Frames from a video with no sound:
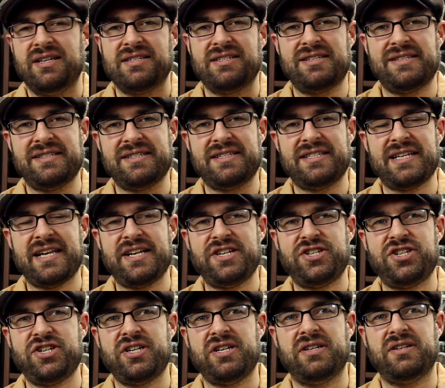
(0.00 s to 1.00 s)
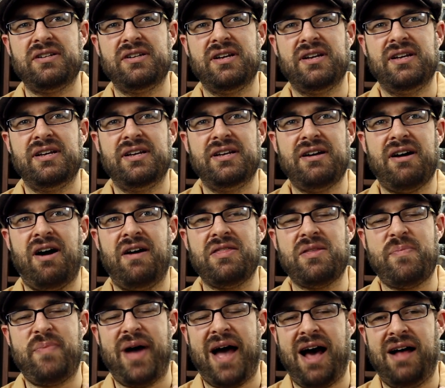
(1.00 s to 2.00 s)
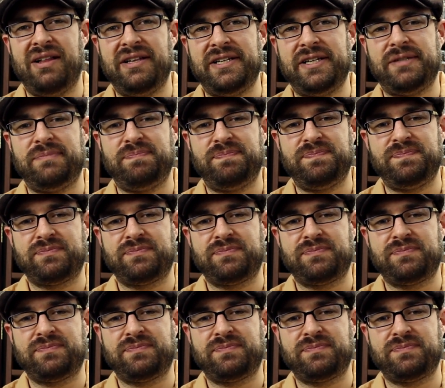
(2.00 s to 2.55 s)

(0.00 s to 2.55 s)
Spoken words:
sensation on the palate.